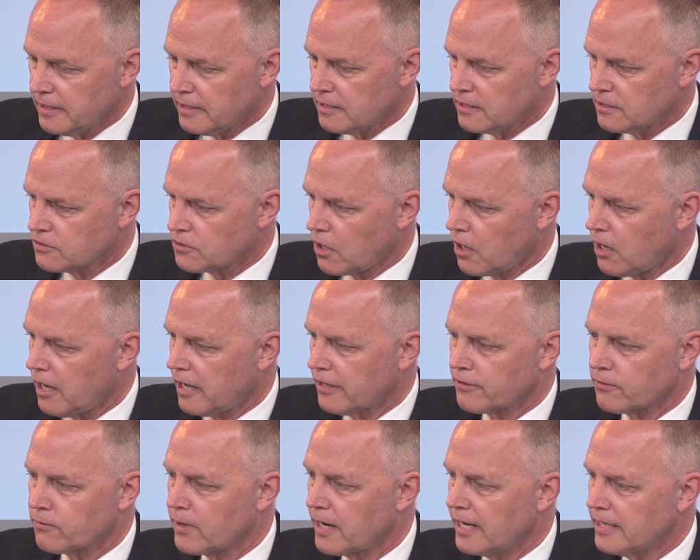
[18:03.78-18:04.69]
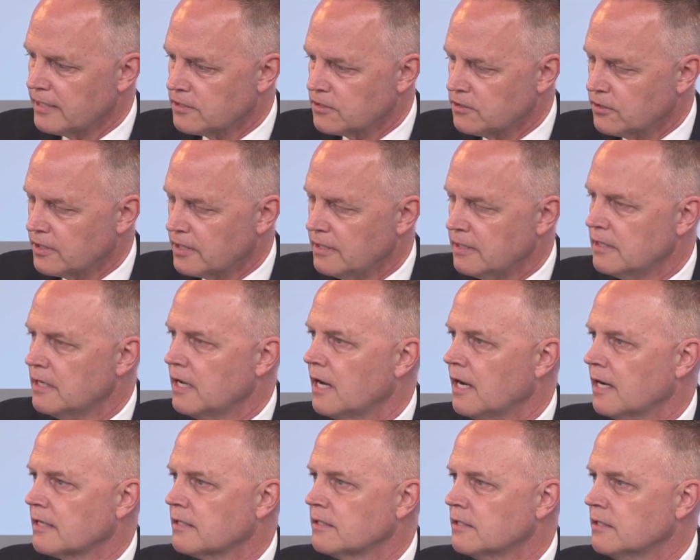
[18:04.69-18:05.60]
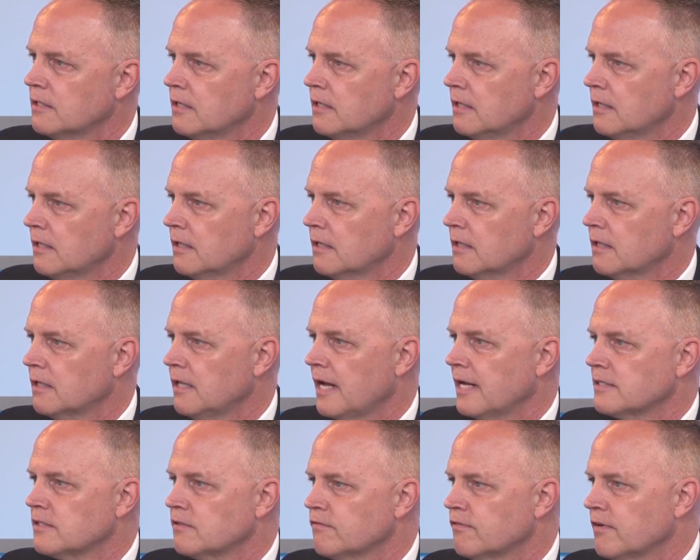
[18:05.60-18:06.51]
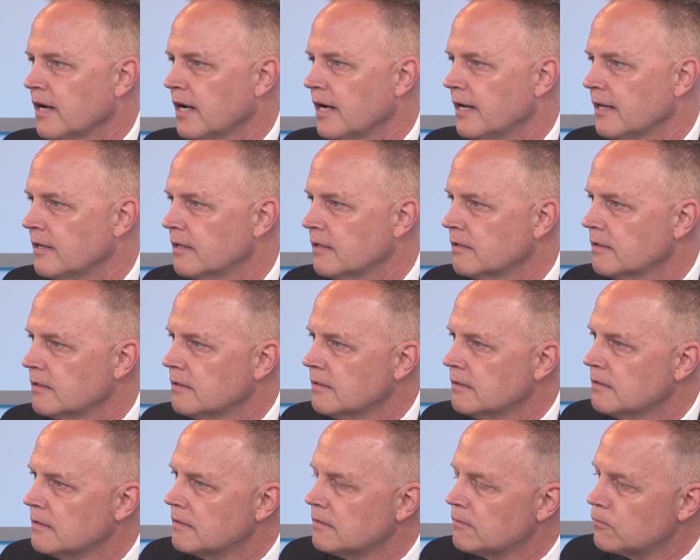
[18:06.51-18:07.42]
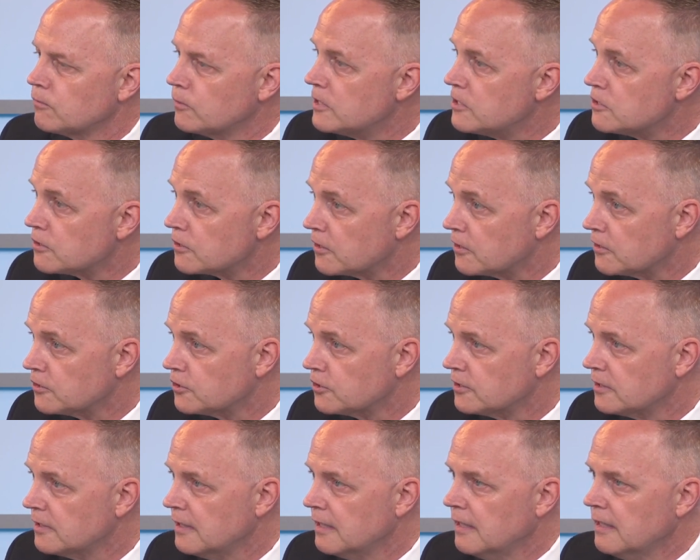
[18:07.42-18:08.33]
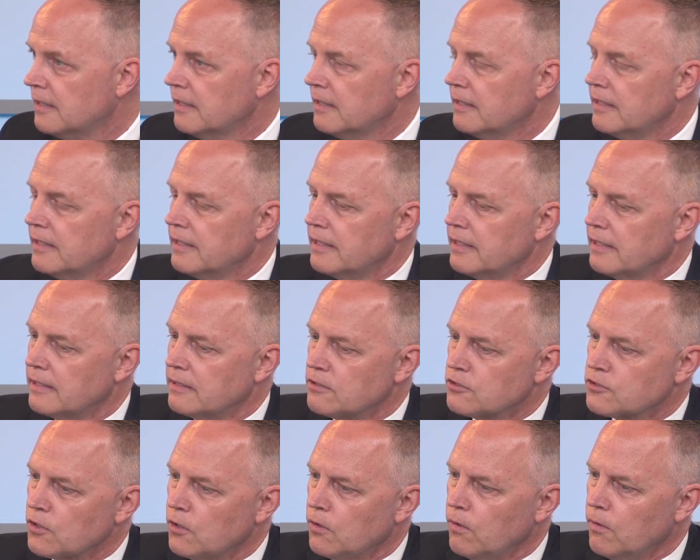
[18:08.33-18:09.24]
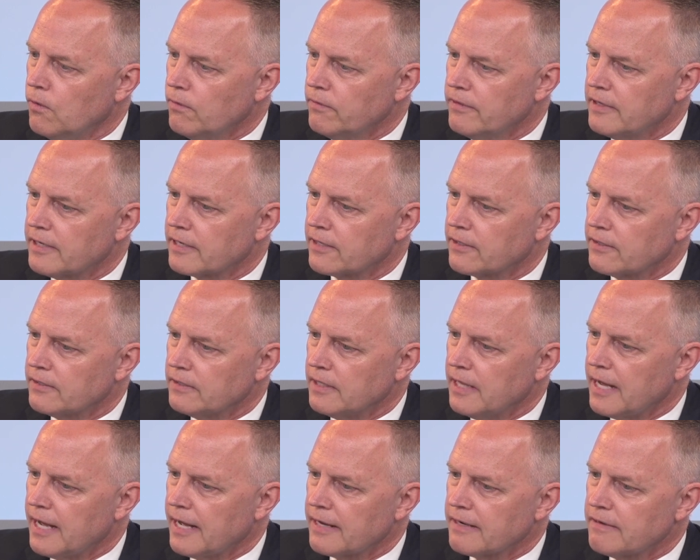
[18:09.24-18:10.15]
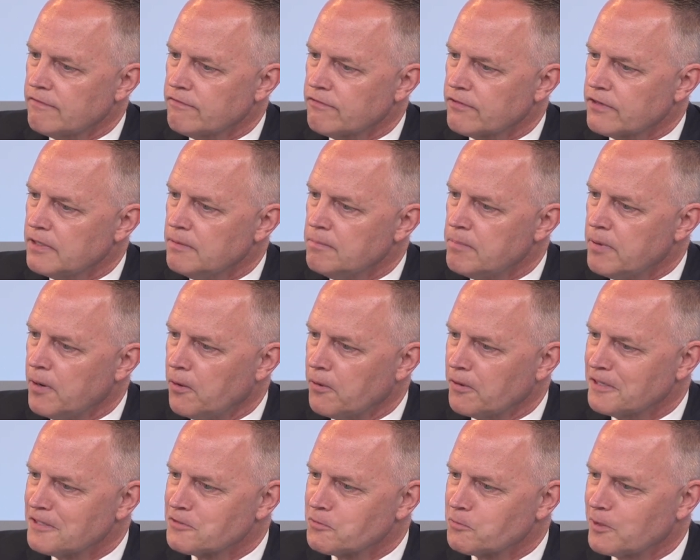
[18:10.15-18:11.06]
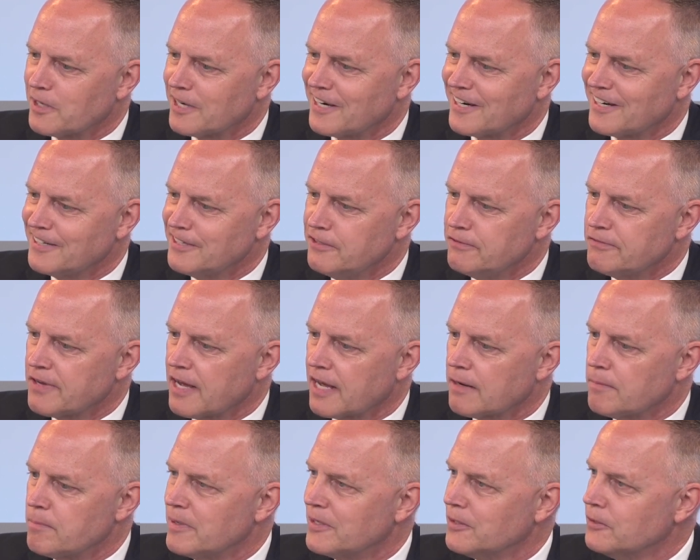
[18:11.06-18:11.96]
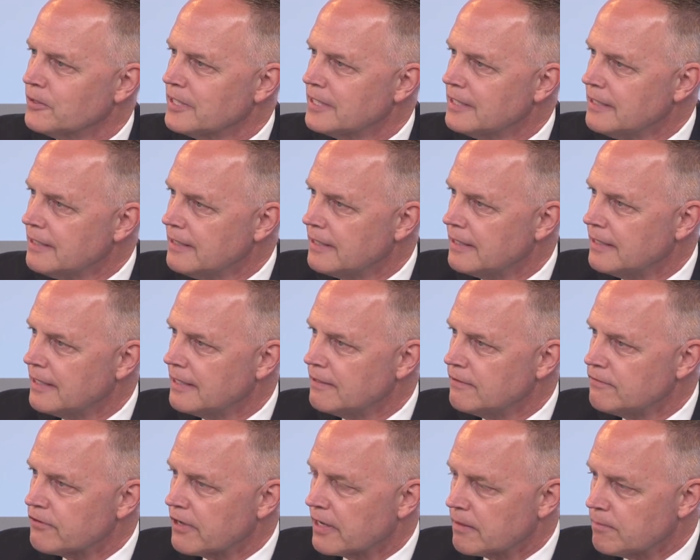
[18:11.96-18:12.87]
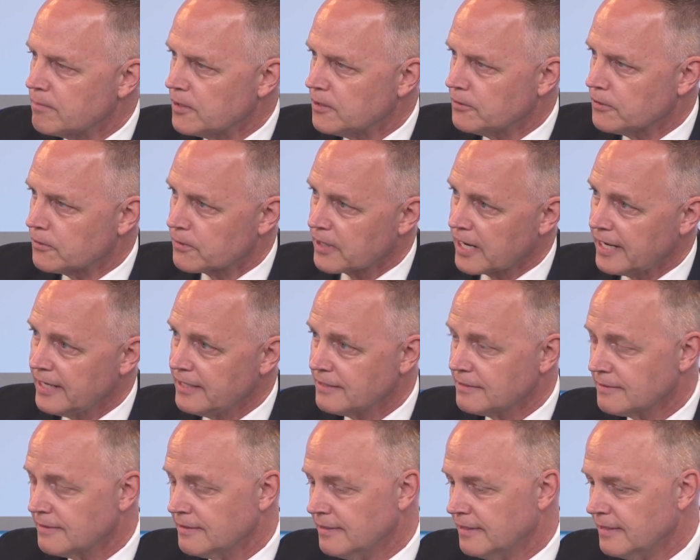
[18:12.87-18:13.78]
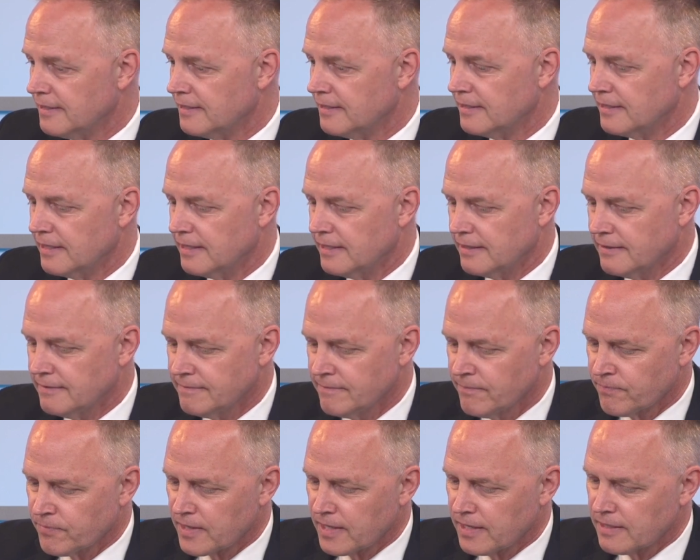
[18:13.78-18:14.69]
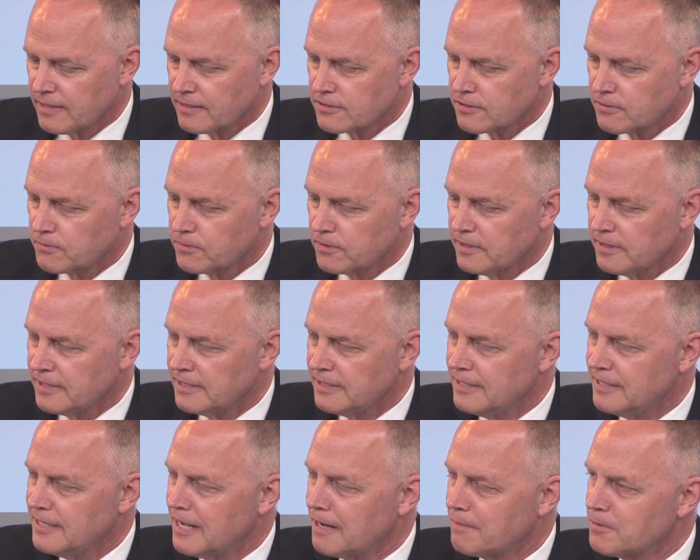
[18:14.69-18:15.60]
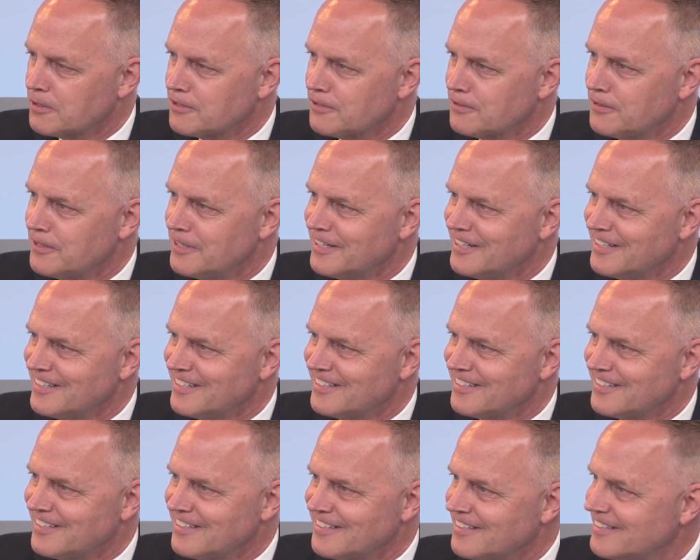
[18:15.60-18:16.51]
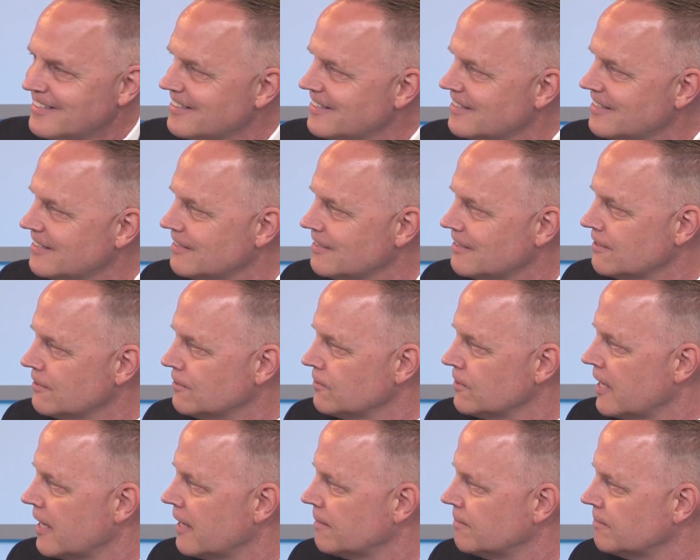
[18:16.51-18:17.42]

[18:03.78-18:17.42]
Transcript: is authorized to conduct classified research. And so there are a lot of components where you've got to build it, and then you've got to build it right, and it's a really neat opportunity to do that.